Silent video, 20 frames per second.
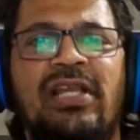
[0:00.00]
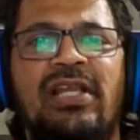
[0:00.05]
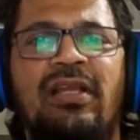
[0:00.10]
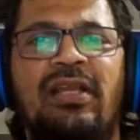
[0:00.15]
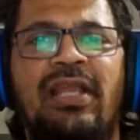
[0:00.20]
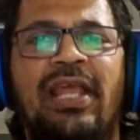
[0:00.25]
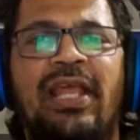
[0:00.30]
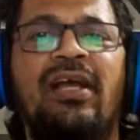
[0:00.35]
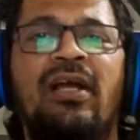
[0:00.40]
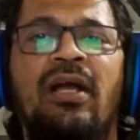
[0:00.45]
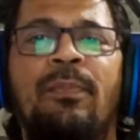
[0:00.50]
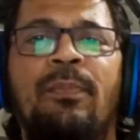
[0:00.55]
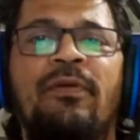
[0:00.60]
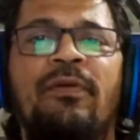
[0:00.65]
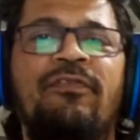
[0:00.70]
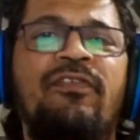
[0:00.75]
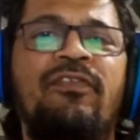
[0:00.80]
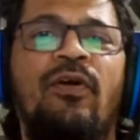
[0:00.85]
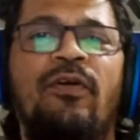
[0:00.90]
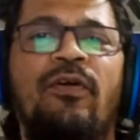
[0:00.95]
Like a cup
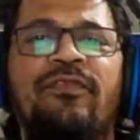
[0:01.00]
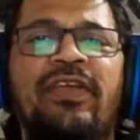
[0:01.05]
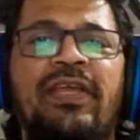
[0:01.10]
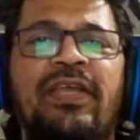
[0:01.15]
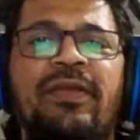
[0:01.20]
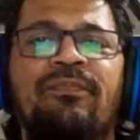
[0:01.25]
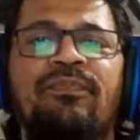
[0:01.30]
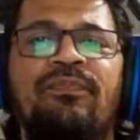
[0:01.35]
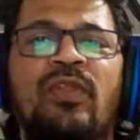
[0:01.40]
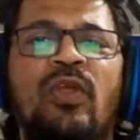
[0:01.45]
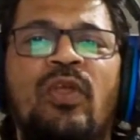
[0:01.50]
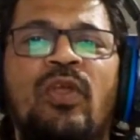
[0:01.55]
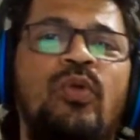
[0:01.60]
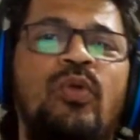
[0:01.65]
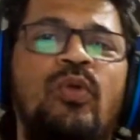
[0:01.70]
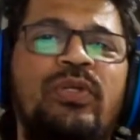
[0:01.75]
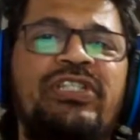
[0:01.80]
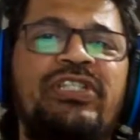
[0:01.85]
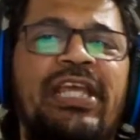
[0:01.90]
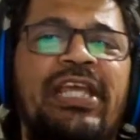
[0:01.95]
of coffee on
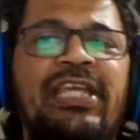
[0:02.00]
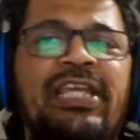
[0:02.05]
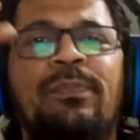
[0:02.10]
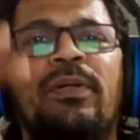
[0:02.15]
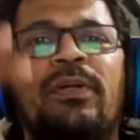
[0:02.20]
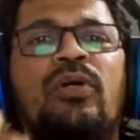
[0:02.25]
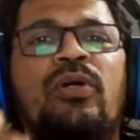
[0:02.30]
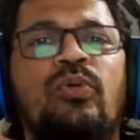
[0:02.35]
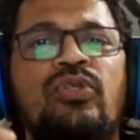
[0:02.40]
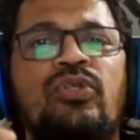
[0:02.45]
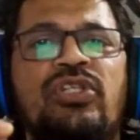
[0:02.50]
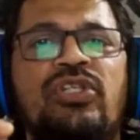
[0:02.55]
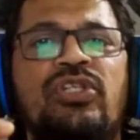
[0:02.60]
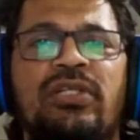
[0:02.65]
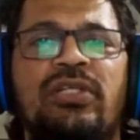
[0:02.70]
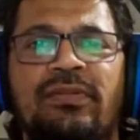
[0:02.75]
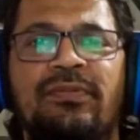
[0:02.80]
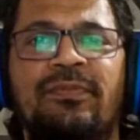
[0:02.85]
which I keep a coaster,